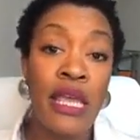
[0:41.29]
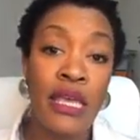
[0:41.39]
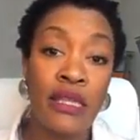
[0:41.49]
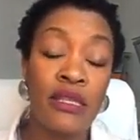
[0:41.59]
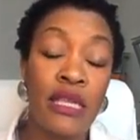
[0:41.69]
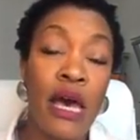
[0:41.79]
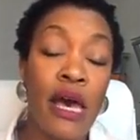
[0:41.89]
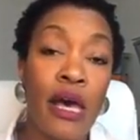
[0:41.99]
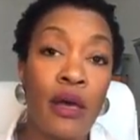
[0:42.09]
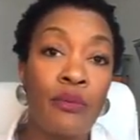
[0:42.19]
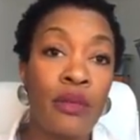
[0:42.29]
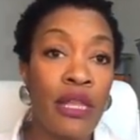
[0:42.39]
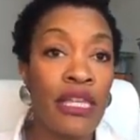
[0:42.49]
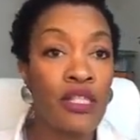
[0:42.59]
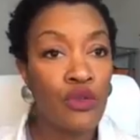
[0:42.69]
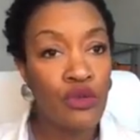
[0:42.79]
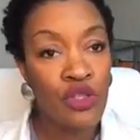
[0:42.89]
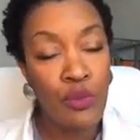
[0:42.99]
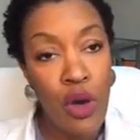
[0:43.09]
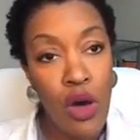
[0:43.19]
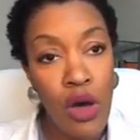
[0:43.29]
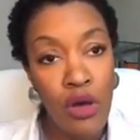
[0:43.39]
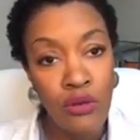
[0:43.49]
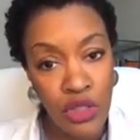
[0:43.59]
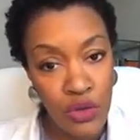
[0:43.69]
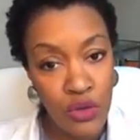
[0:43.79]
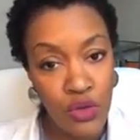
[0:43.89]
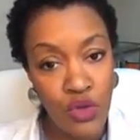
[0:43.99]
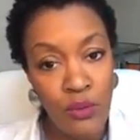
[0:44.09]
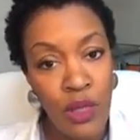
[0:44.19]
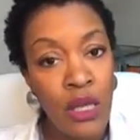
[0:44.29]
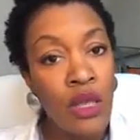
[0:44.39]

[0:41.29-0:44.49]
It's placed through a small tube